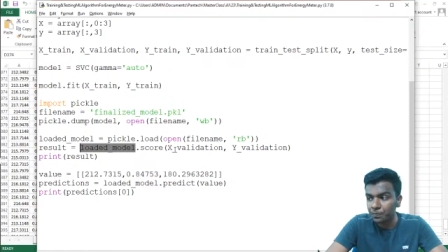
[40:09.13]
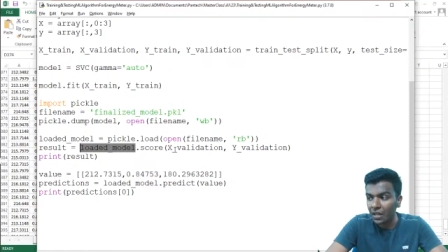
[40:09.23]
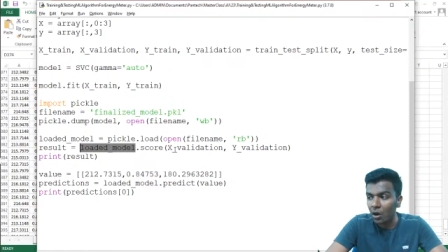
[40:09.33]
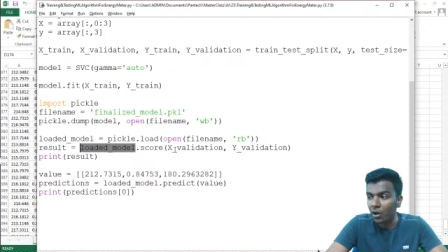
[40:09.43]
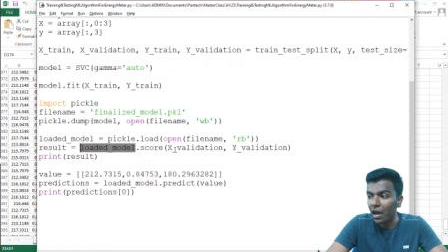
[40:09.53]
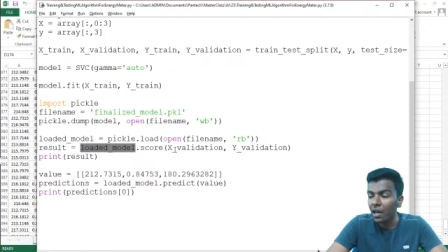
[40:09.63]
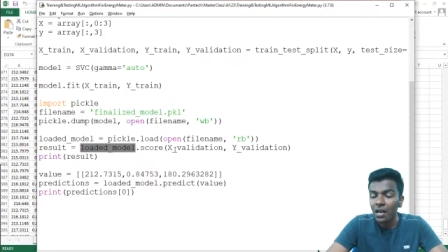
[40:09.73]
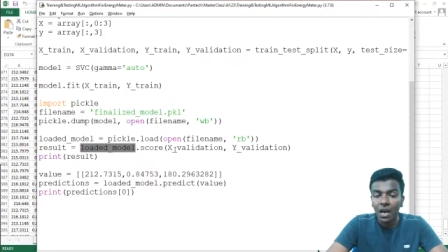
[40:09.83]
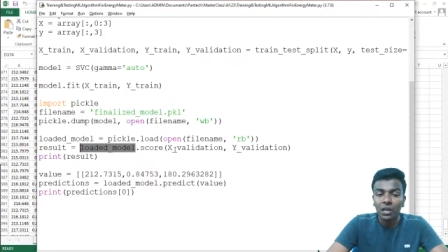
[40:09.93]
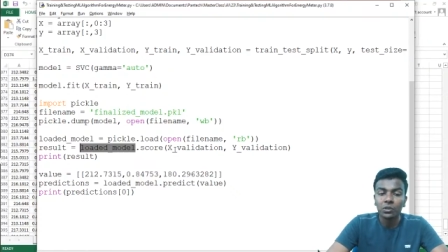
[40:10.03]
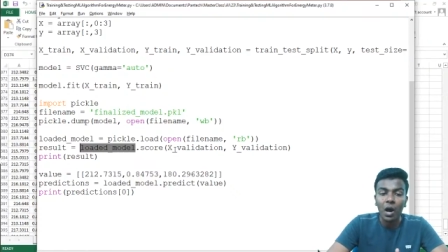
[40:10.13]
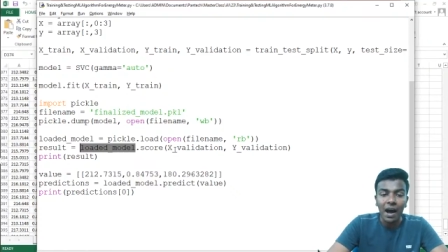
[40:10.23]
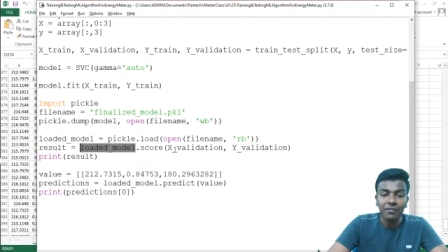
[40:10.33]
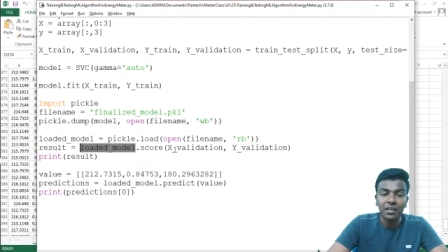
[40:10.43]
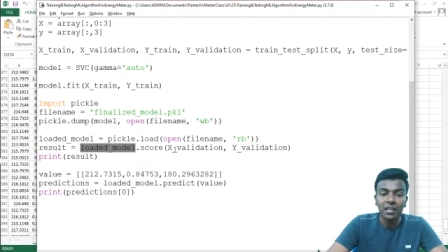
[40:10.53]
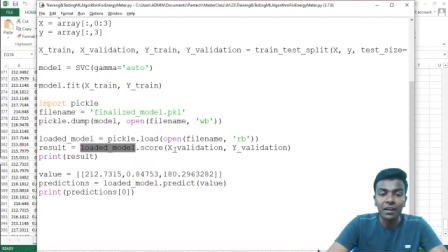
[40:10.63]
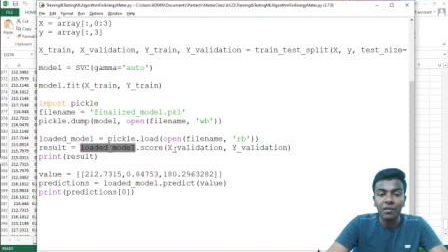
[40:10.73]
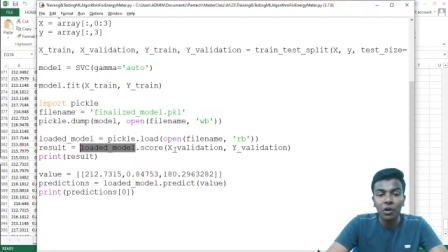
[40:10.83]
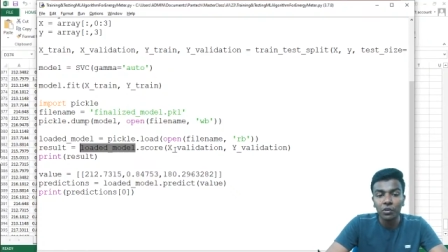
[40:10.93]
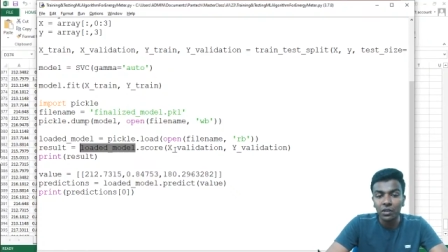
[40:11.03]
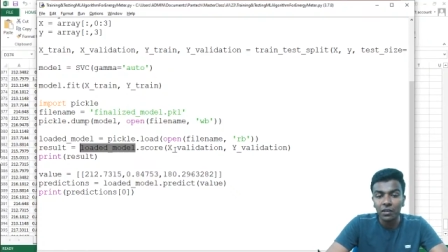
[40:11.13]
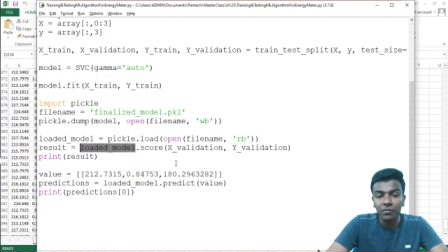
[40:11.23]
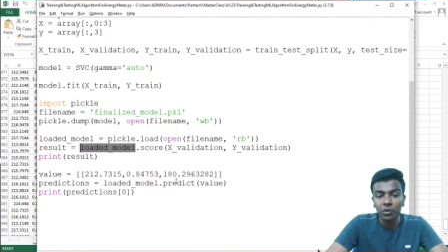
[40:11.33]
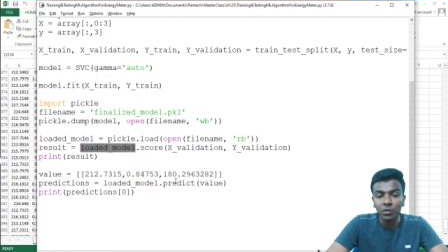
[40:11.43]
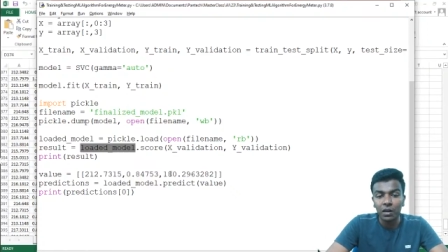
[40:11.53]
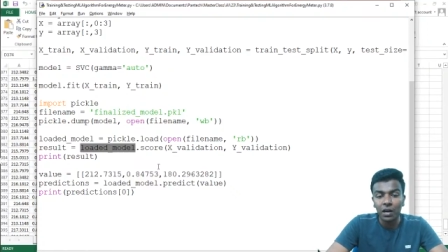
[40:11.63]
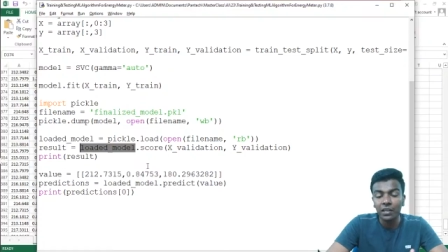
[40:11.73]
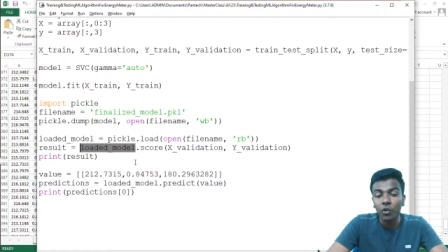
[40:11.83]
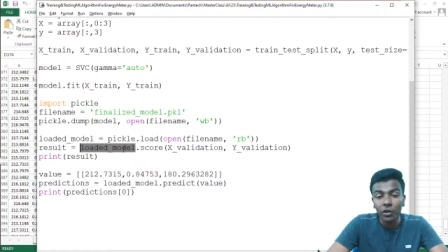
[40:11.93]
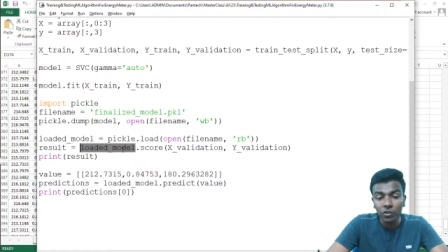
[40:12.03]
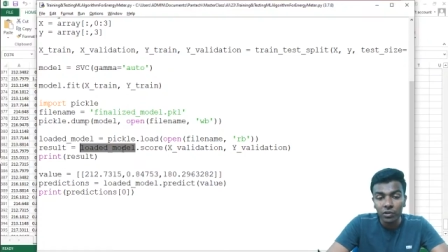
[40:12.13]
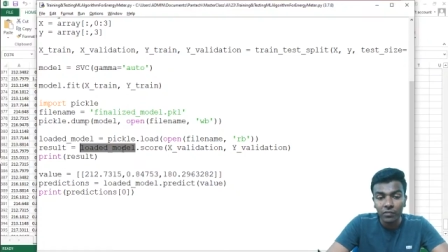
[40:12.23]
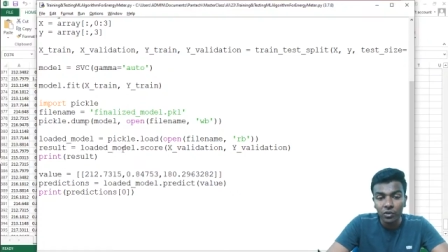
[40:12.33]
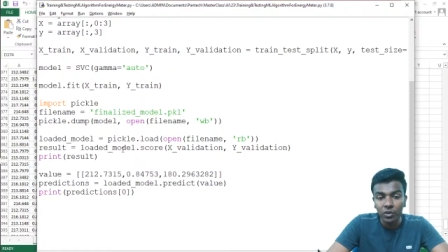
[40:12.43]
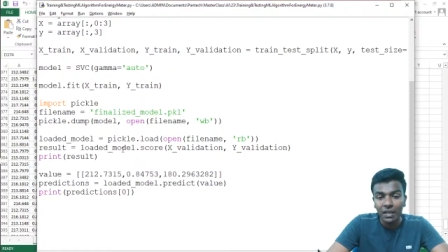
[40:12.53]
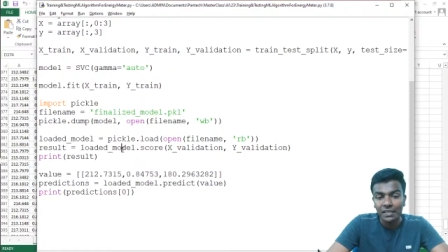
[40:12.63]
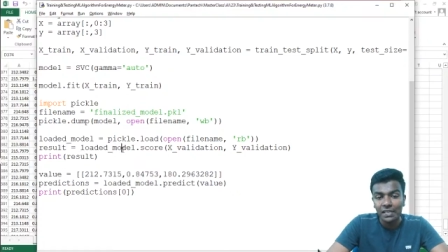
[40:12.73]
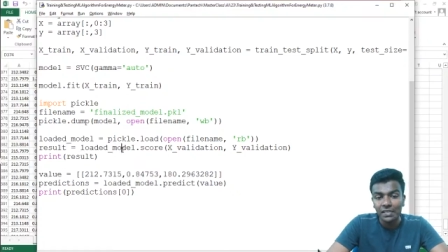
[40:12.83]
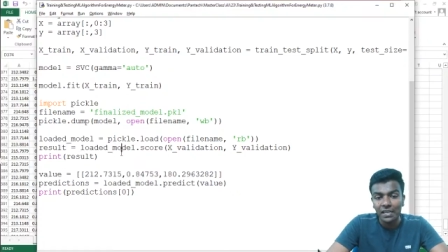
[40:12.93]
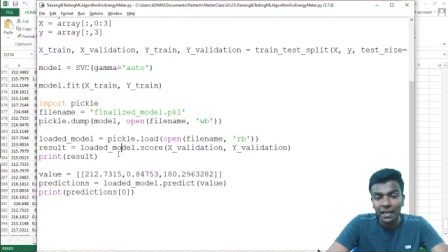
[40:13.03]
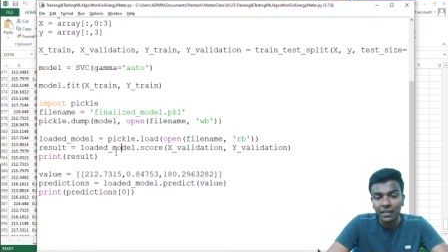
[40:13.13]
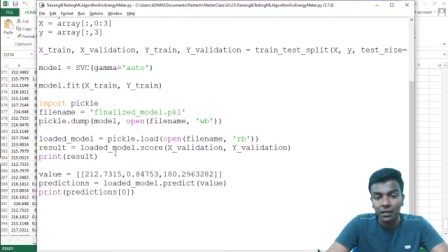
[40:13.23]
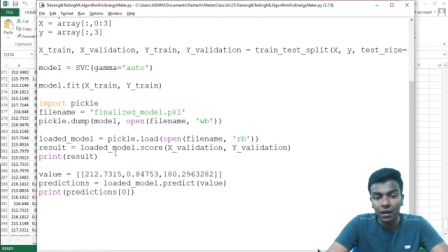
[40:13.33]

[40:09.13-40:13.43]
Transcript: Okay, so after that we are going to give you the the results like